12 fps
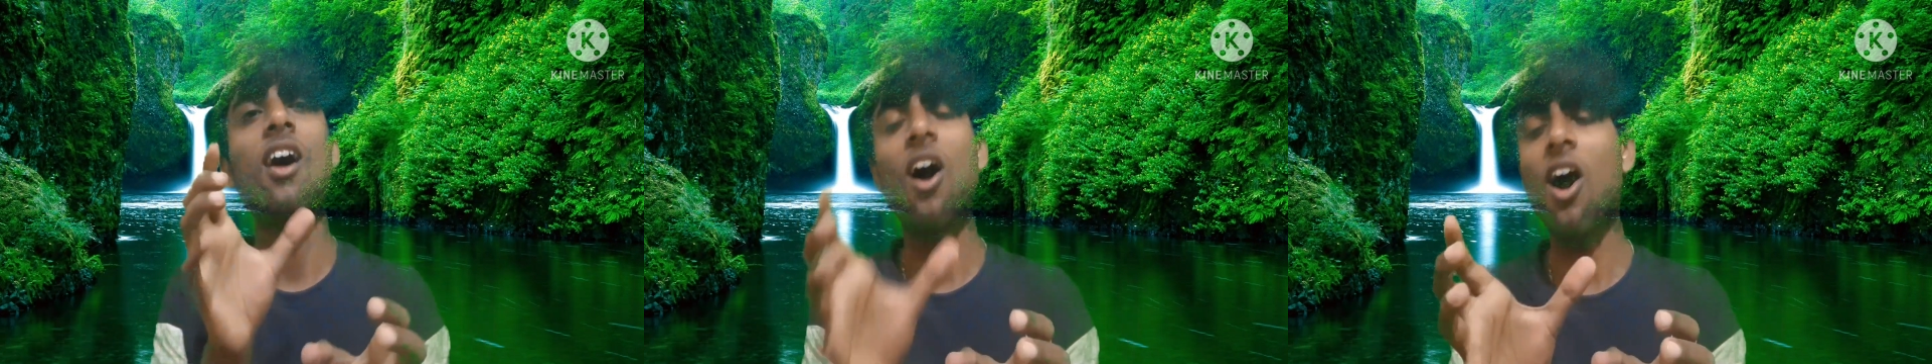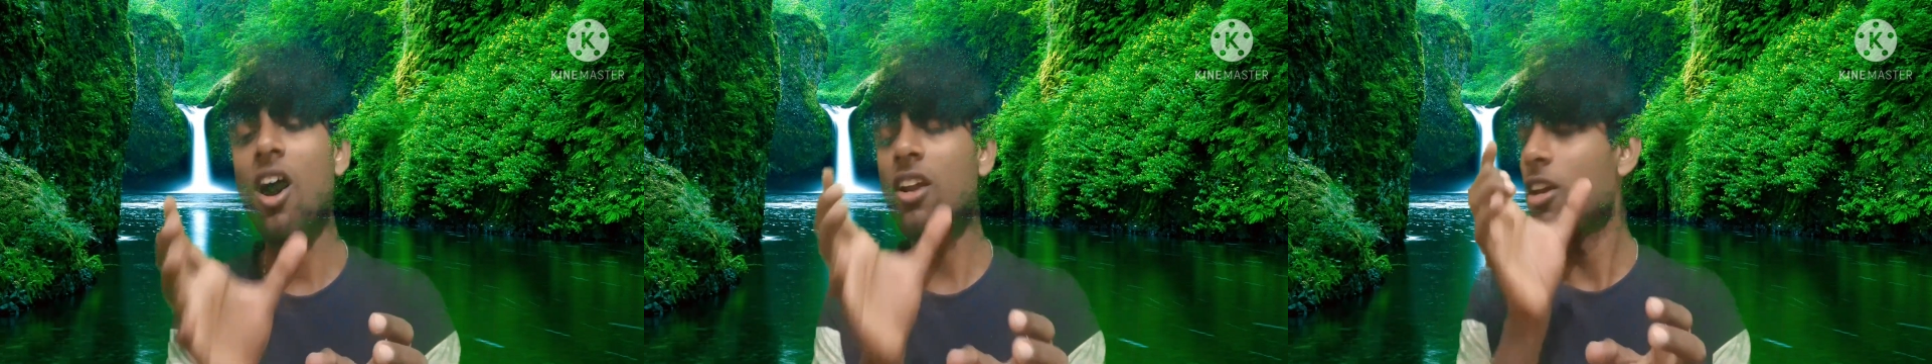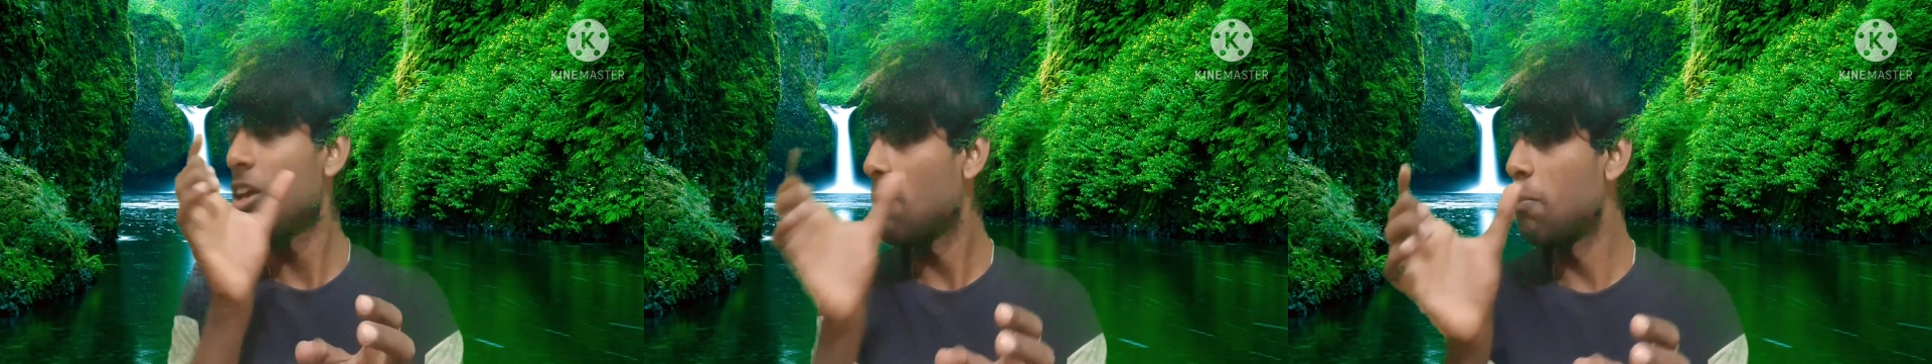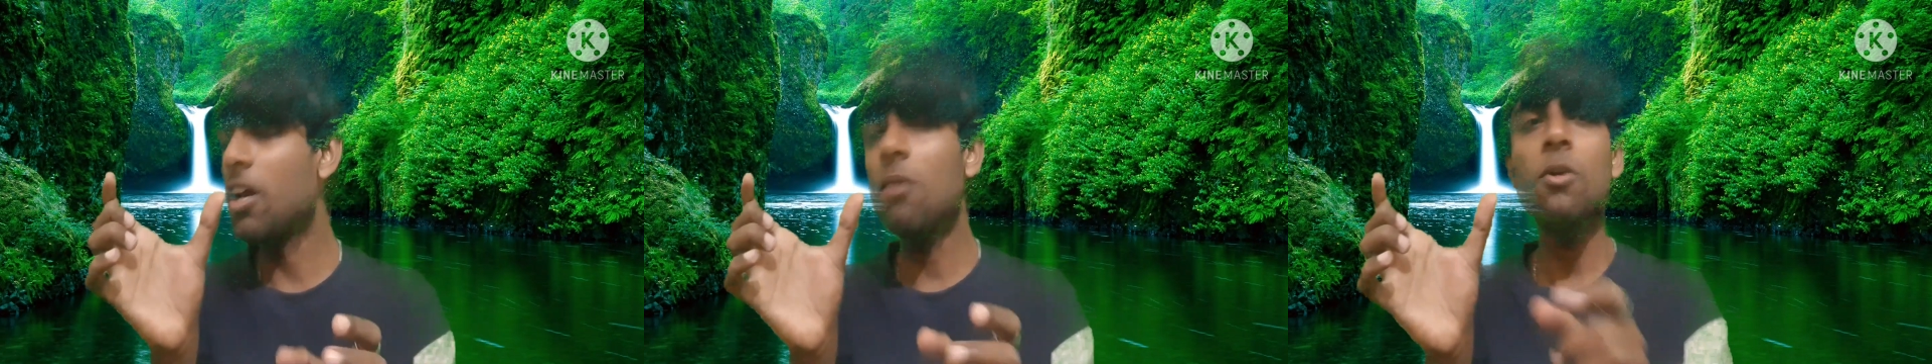are
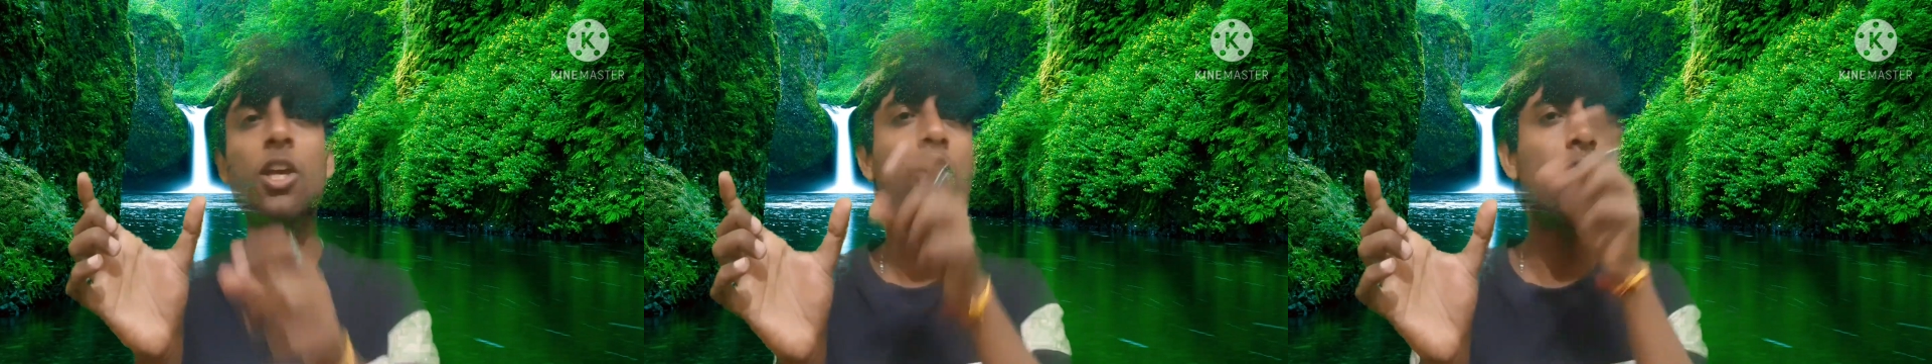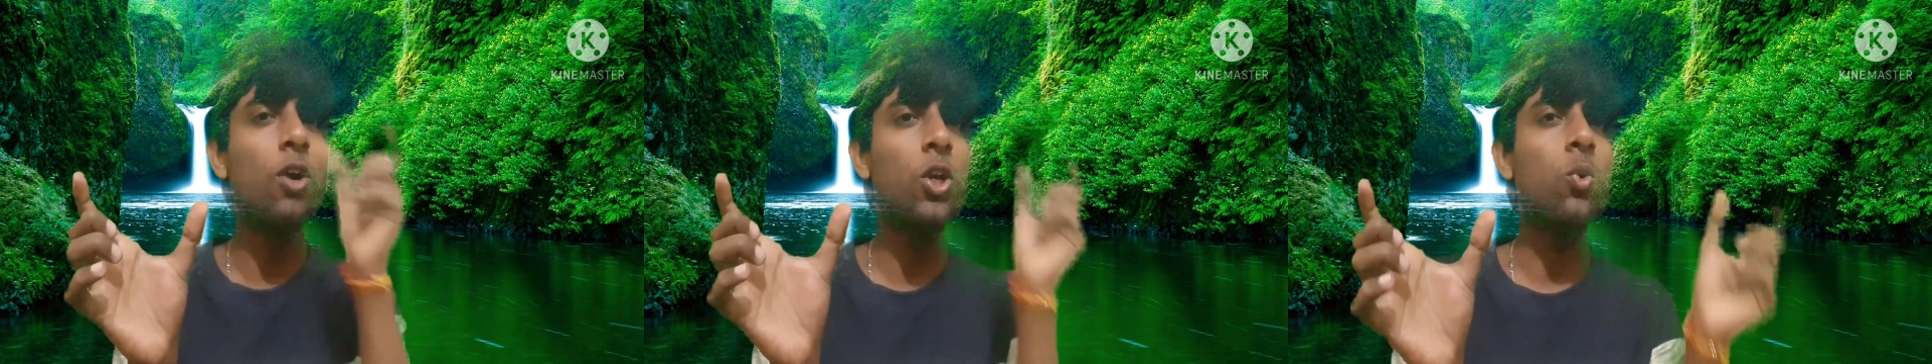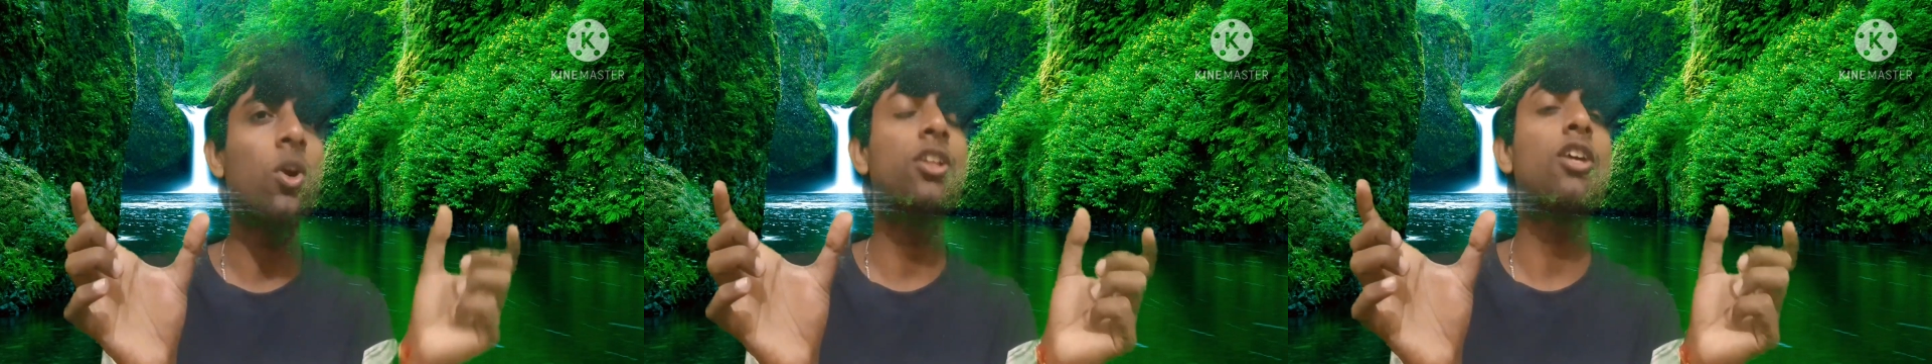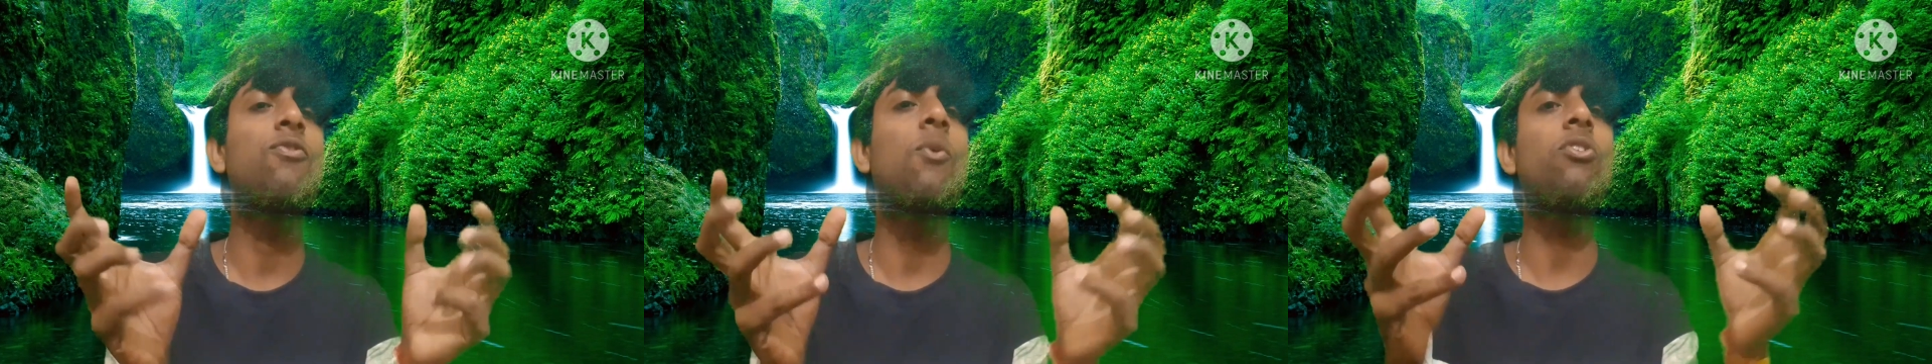become equal to
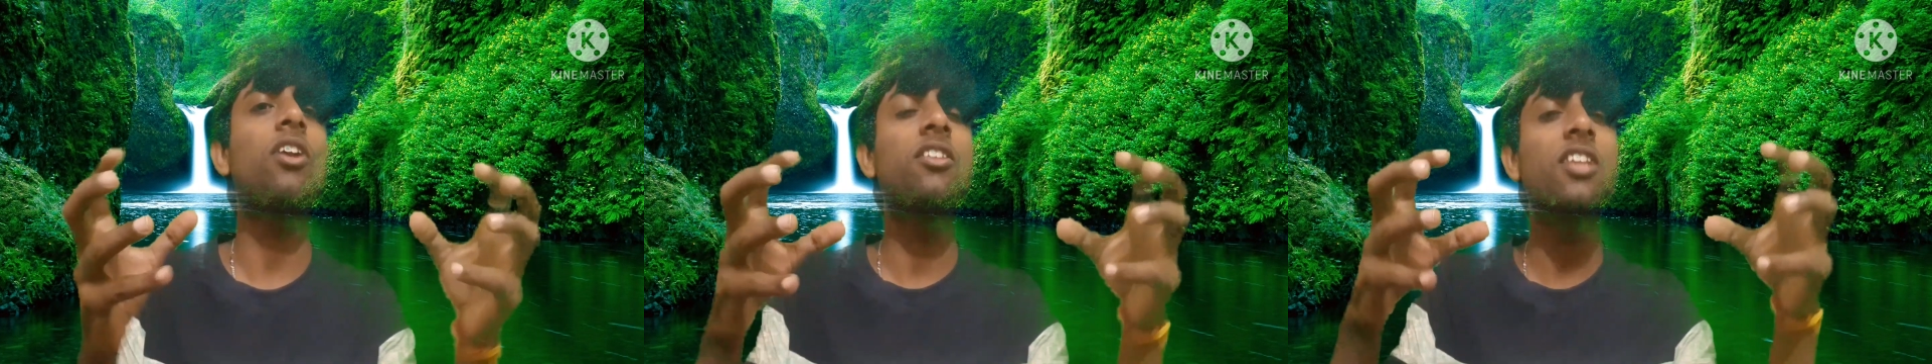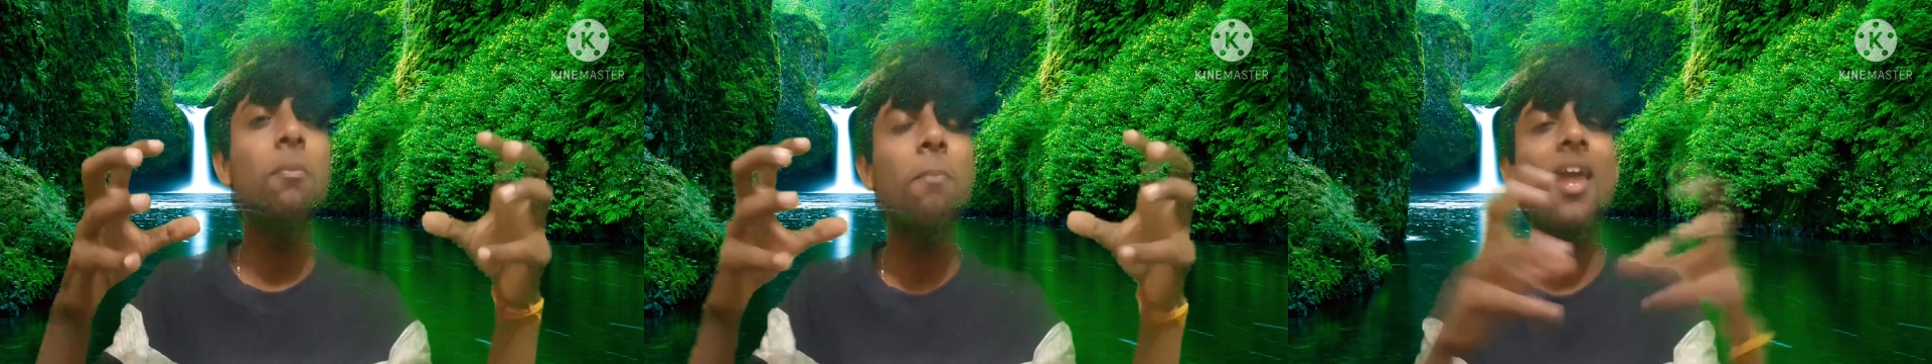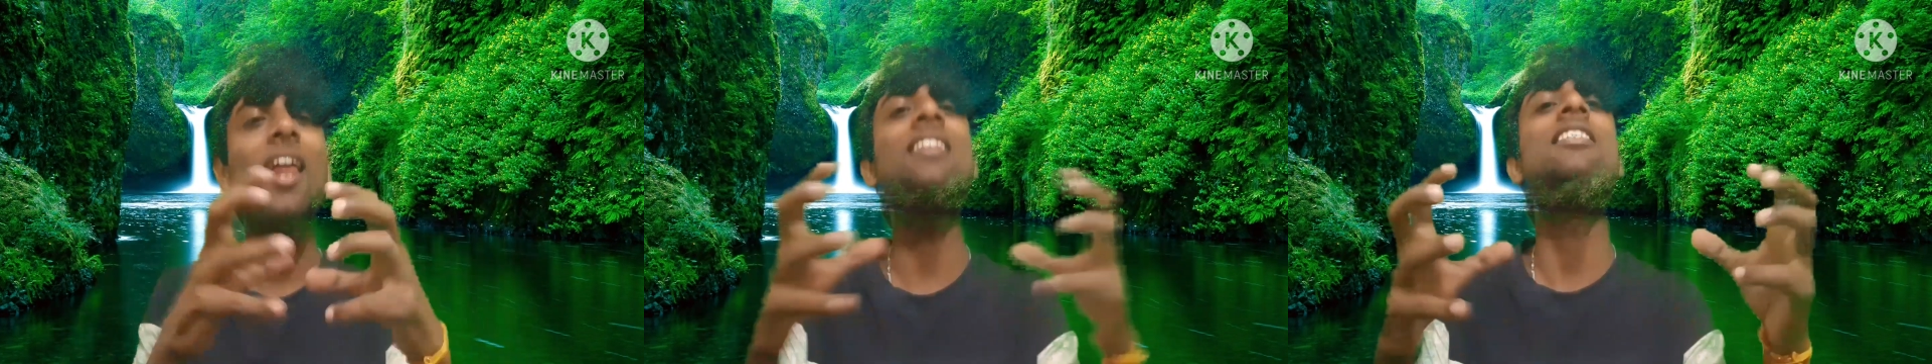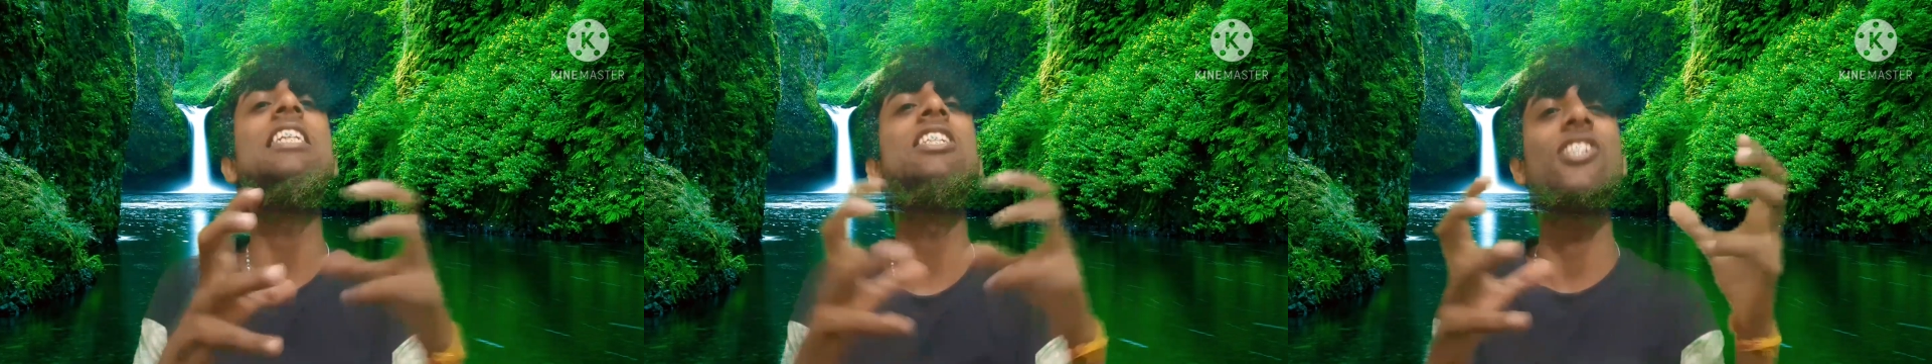another force and they
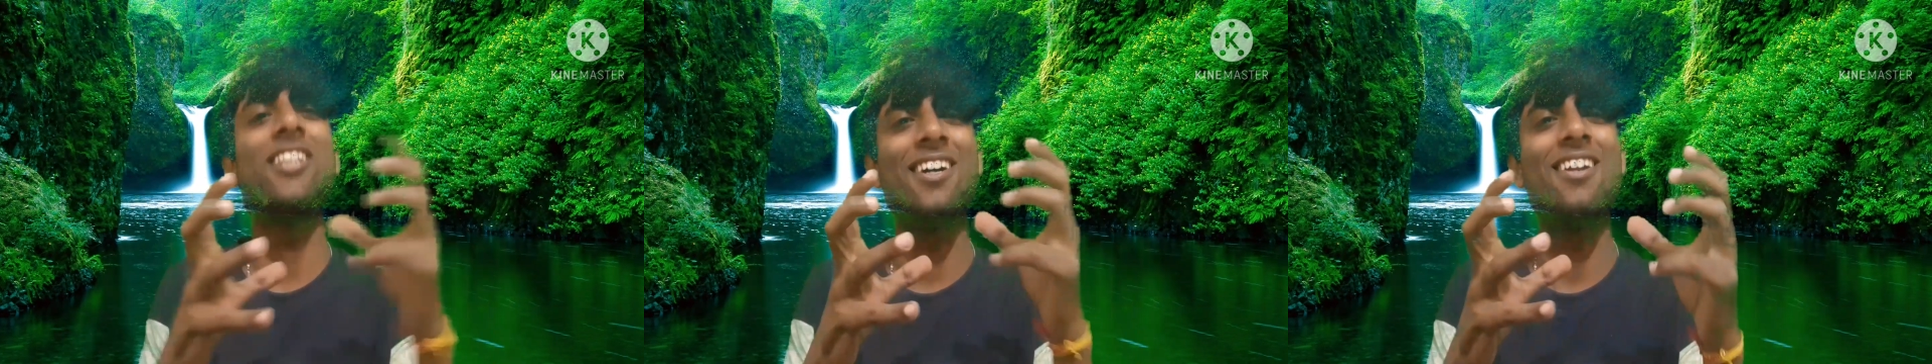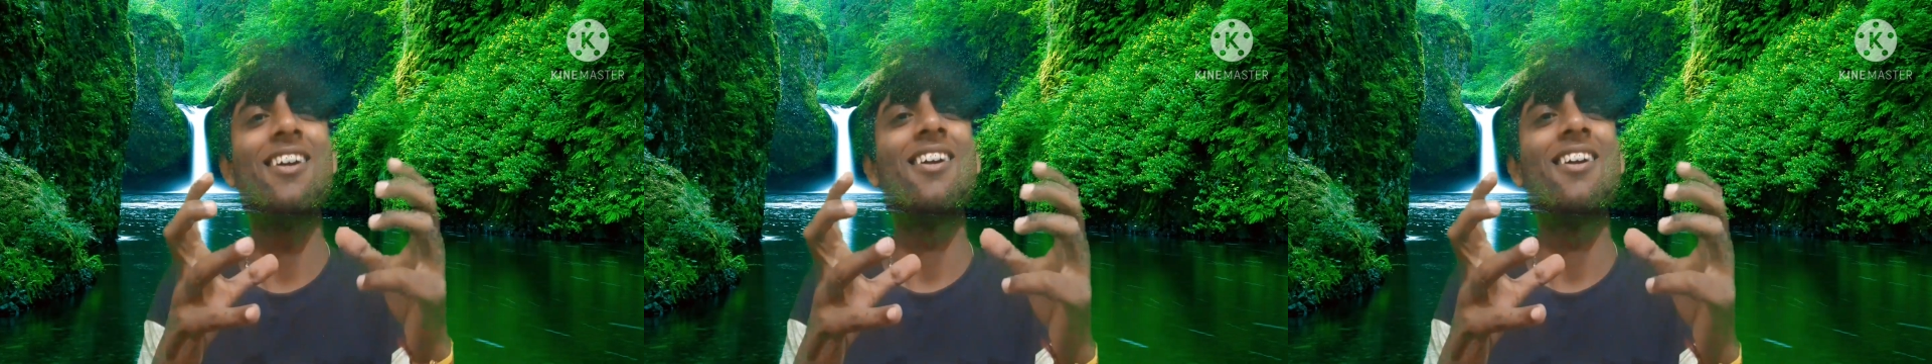balance each other.